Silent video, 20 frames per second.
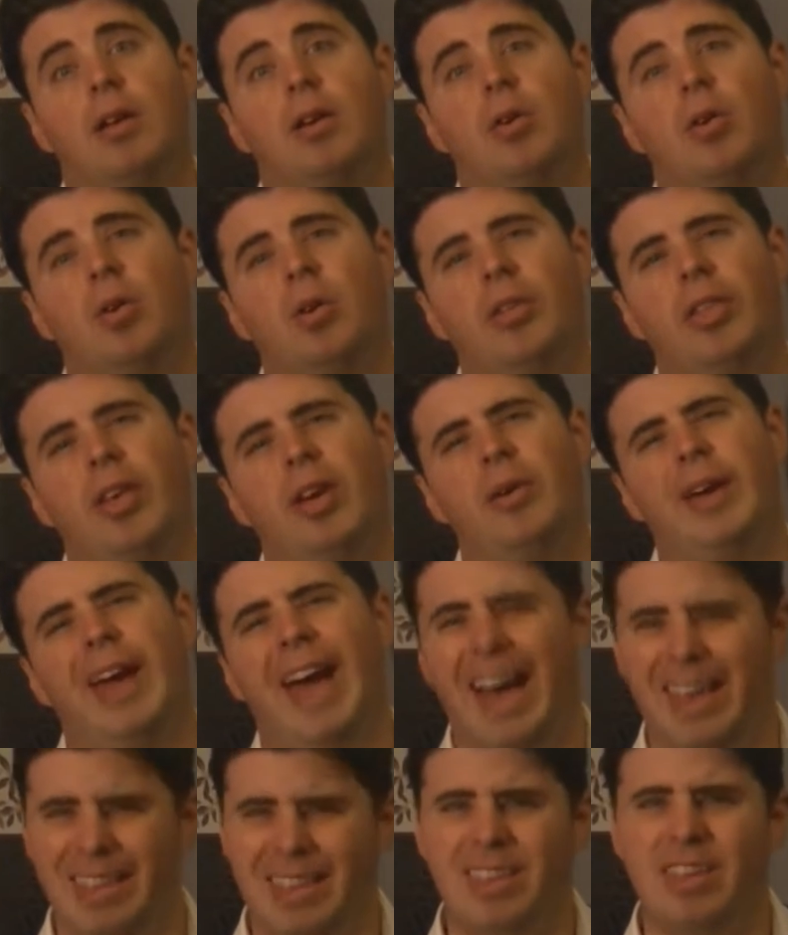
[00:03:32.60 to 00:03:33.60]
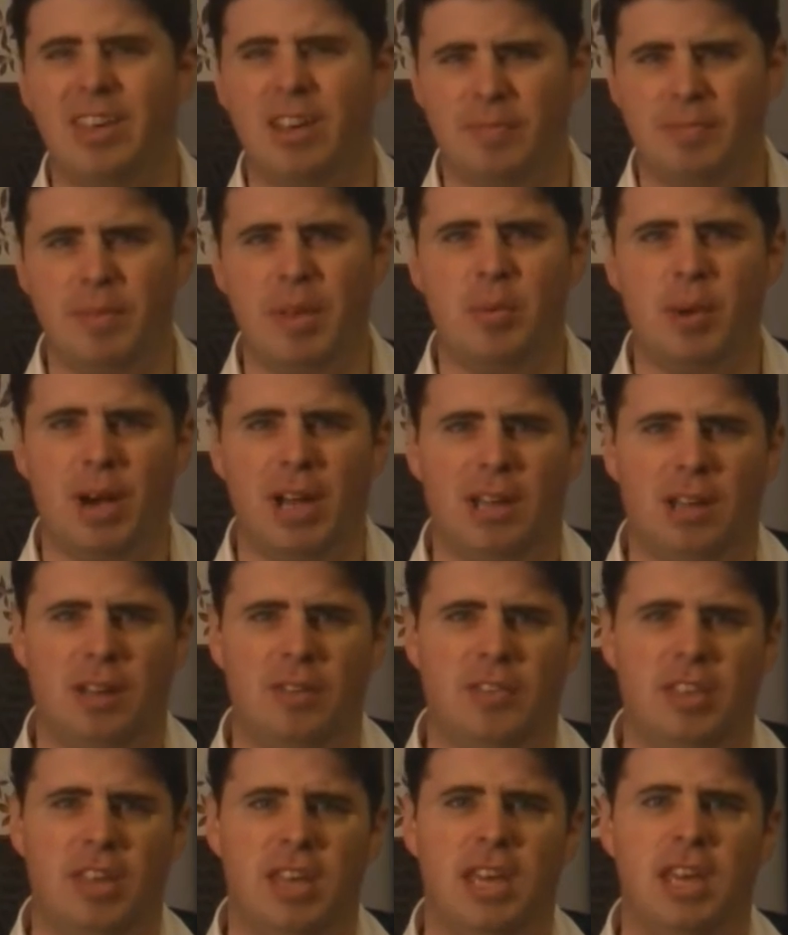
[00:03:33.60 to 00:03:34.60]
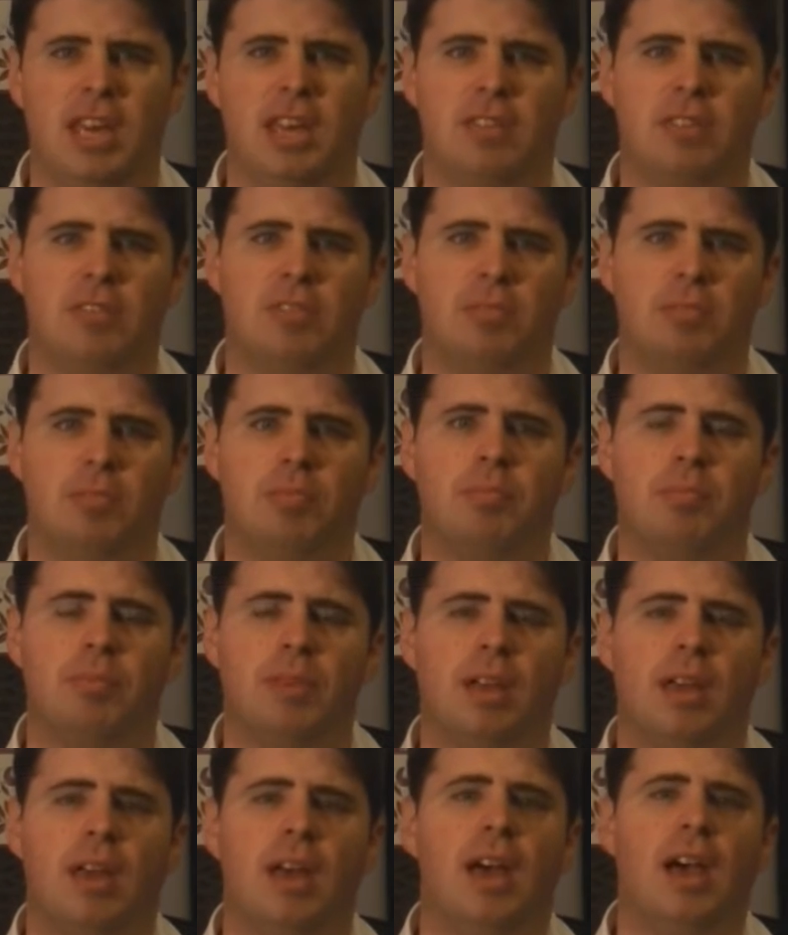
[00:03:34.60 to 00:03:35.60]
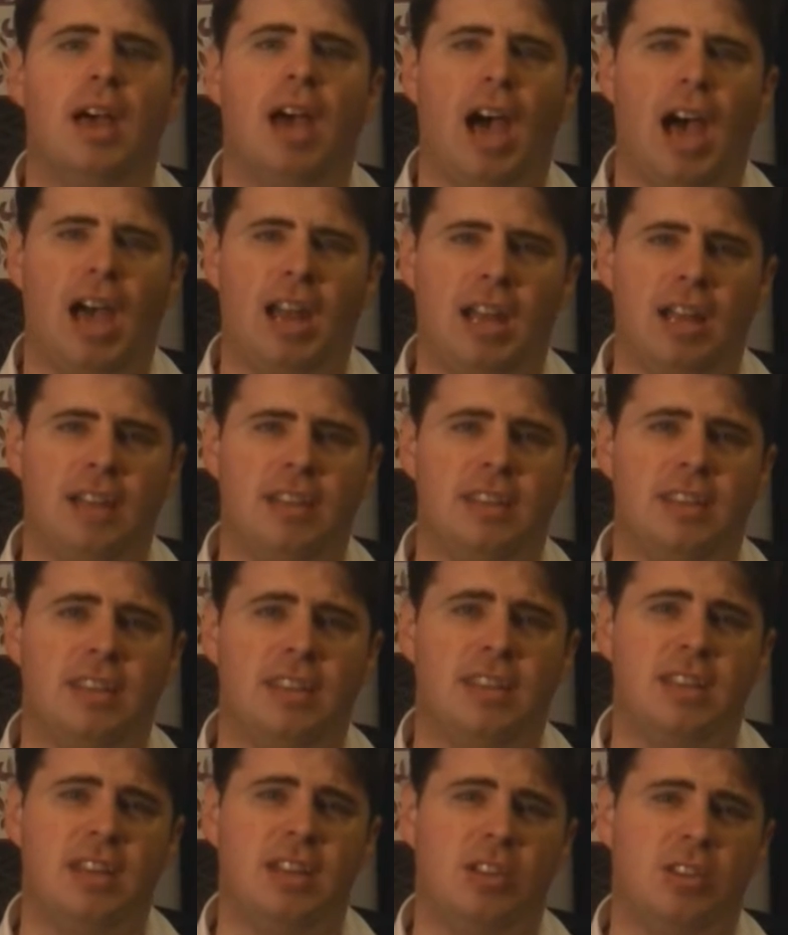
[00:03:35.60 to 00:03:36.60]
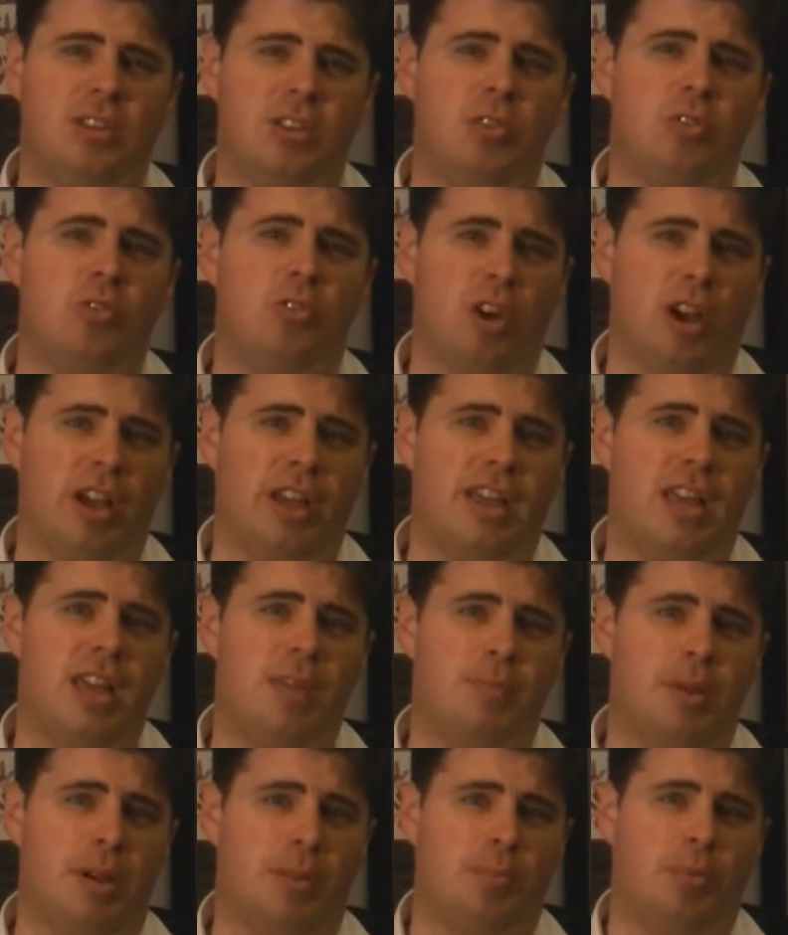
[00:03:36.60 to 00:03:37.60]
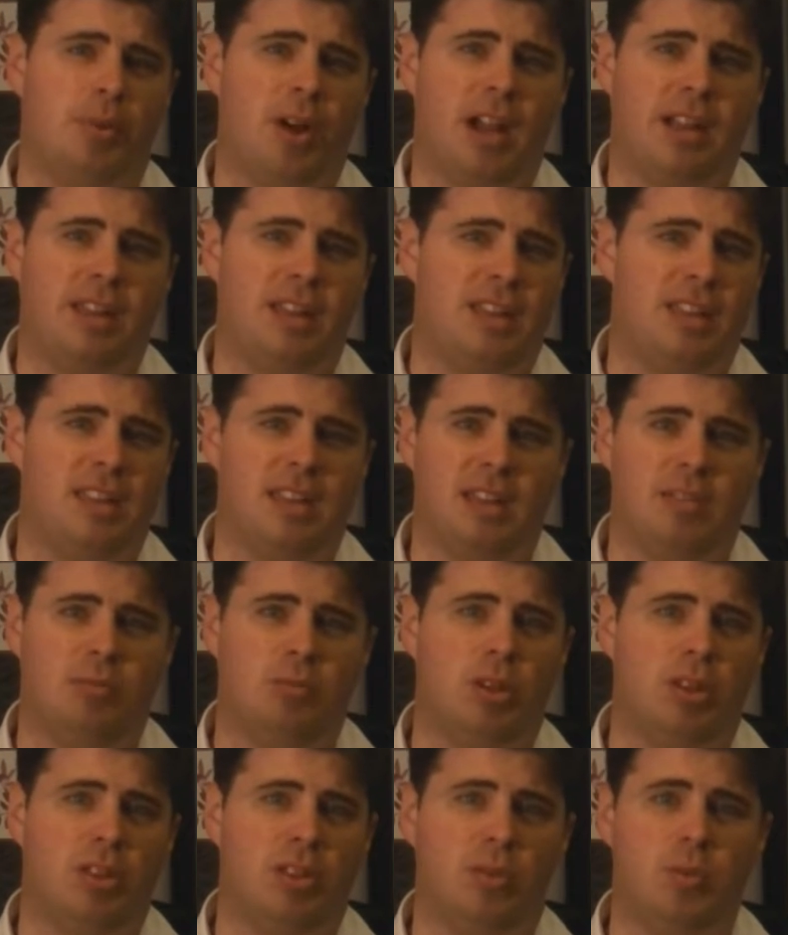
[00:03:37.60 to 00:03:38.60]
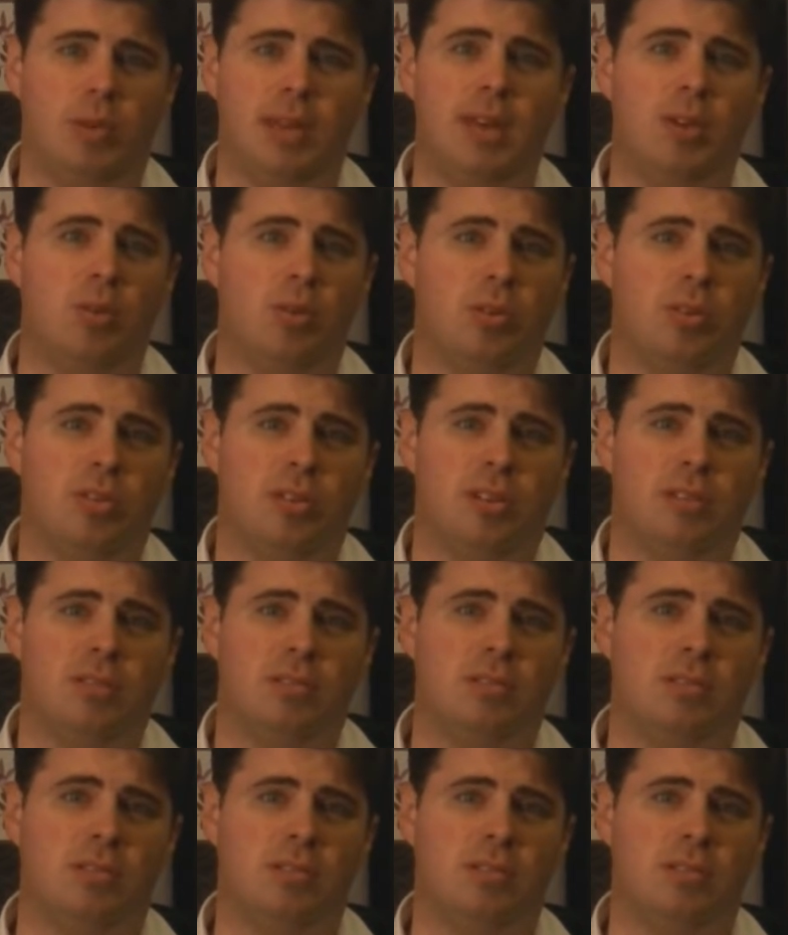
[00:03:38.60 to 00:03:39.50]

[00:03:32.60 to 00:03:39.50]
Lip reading: Although it has served me well over the years. And I still do try and keep a practice in once a week or so.